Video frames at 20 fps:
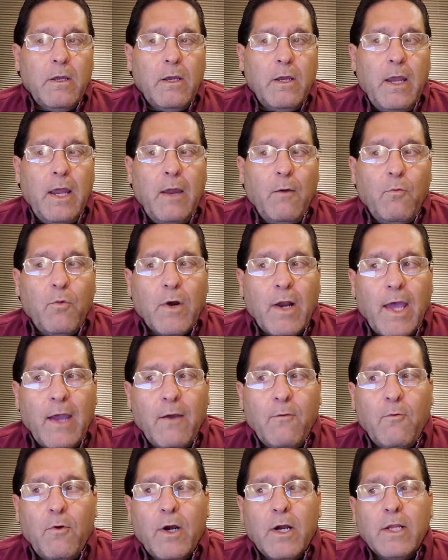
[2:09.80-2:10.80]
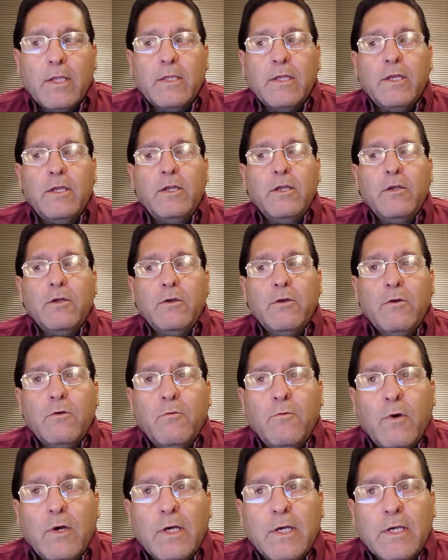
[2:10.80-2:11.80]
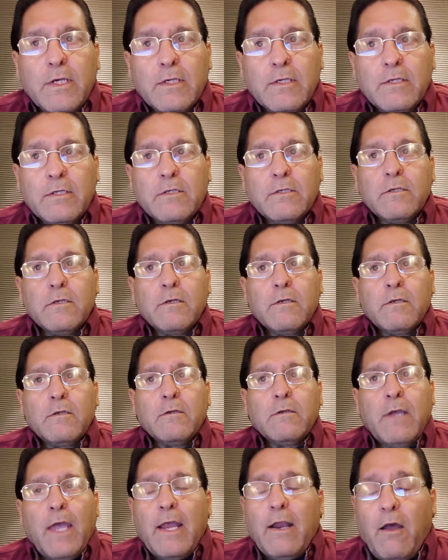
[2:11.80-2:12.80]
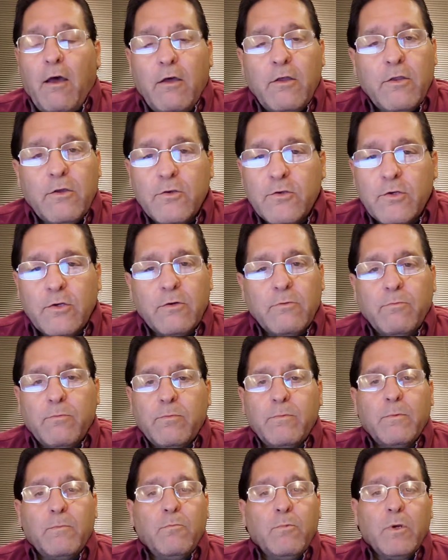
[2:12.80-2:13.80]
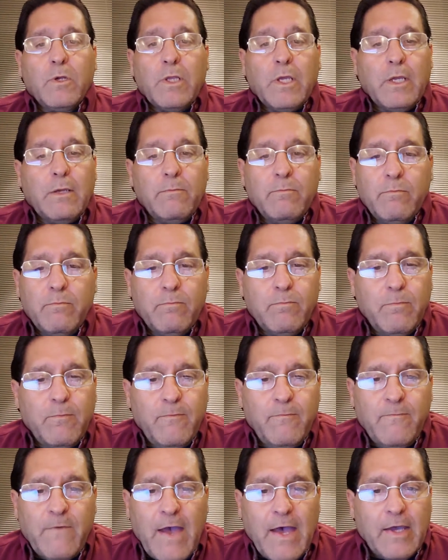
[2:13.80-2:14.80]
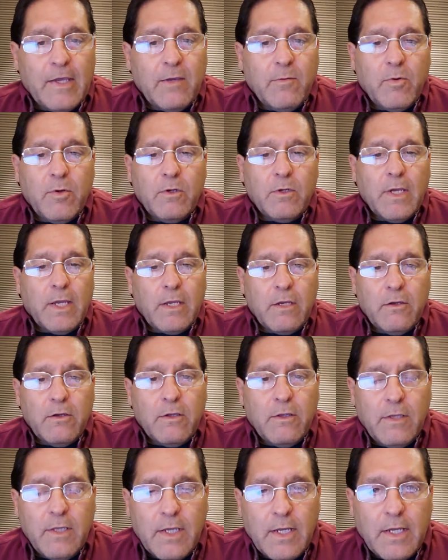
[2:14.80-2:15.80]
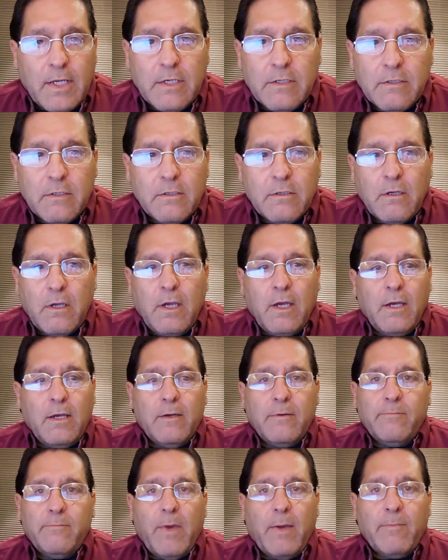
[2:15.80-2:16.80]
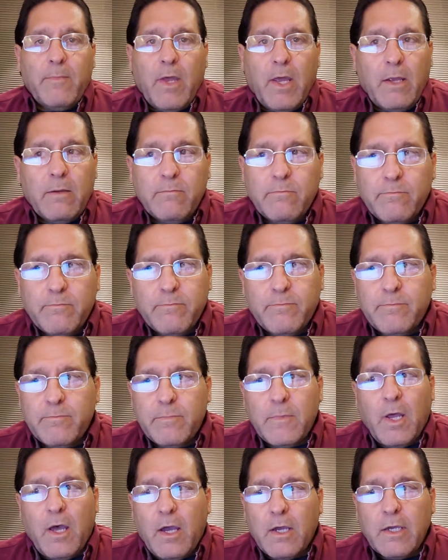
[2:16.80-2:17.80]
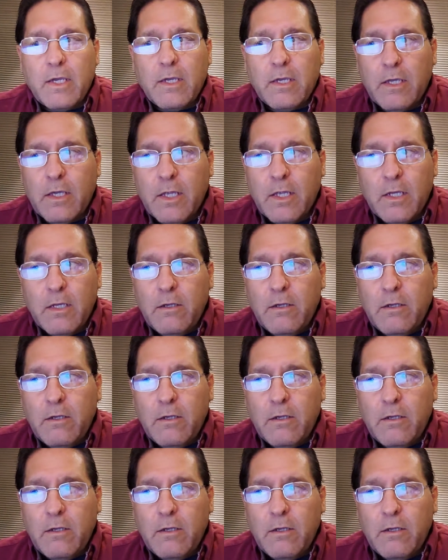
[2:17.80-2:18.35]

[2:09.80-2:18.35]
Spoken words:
what I wanted to do was, and all those are really valuable and good things. I'm not knocking it.